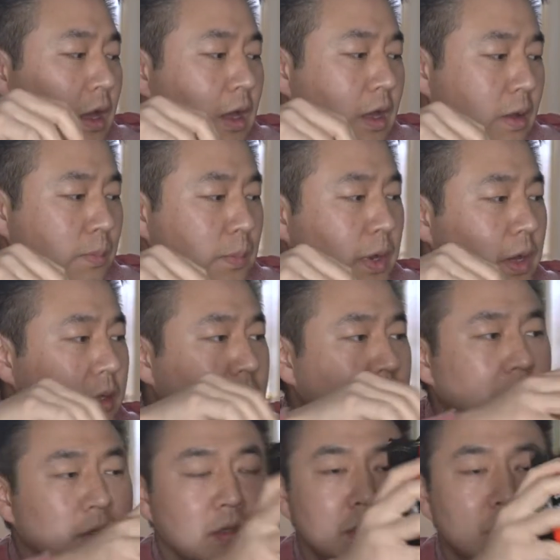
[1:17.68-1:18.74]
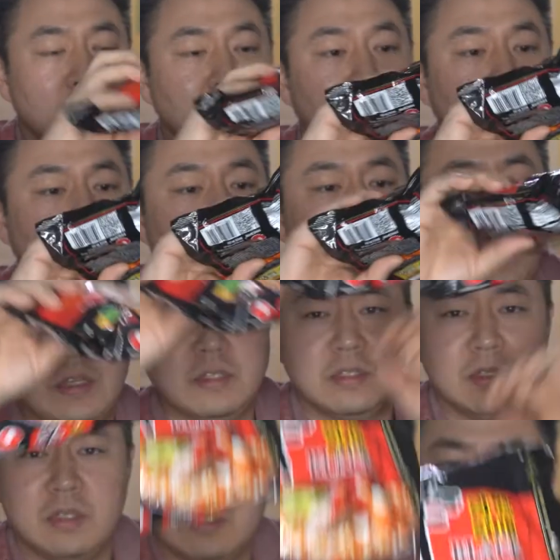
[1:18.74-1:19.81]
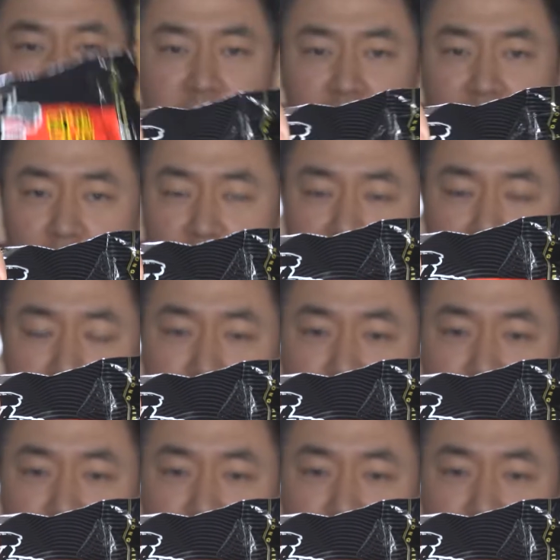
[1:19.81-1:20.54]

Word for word: Um, but surprisingly, this Shin Ramyun